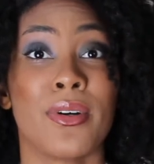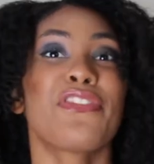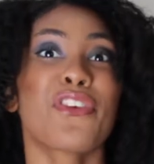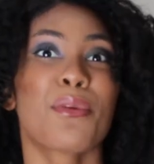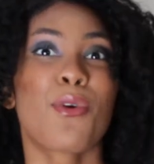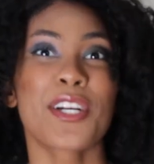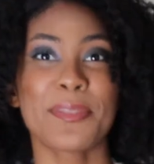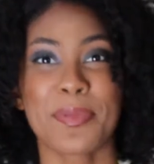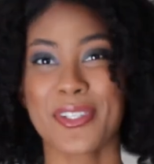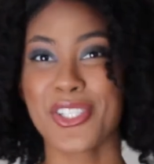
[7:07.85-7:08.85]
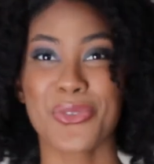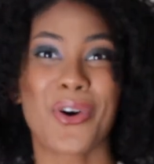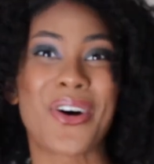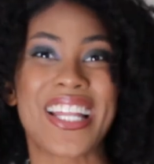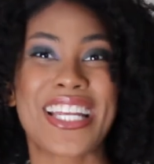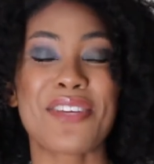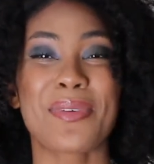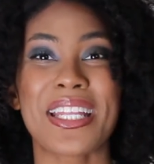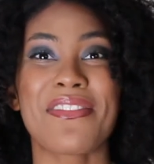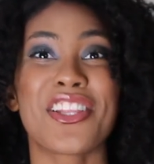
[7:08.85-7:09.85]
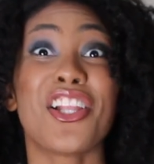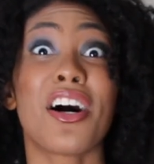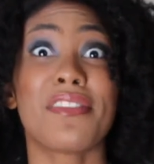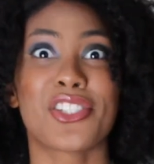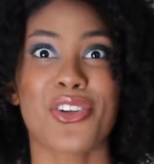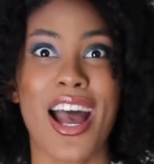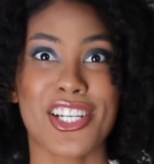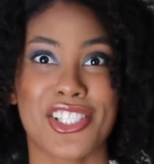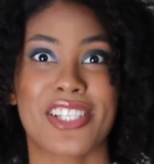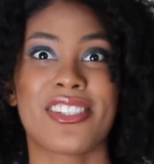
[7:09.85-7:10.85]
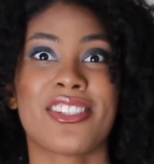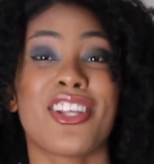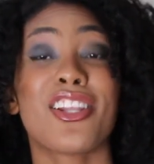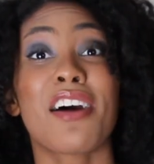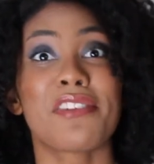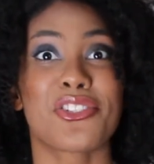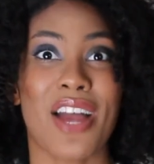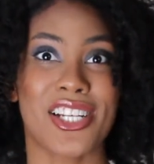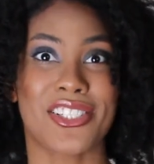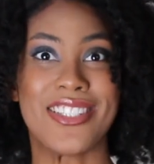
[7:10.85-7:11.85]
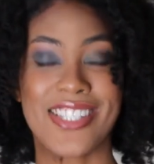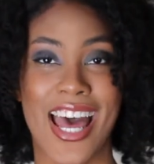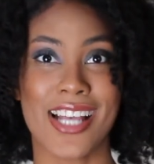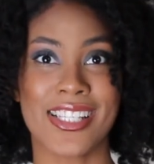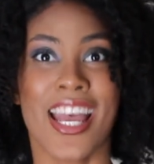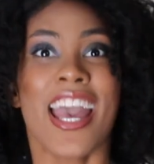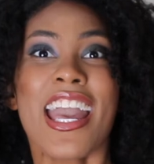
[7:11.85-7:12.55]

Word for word: If you're more spiritual and you believe in law of attraction, the law of attraction says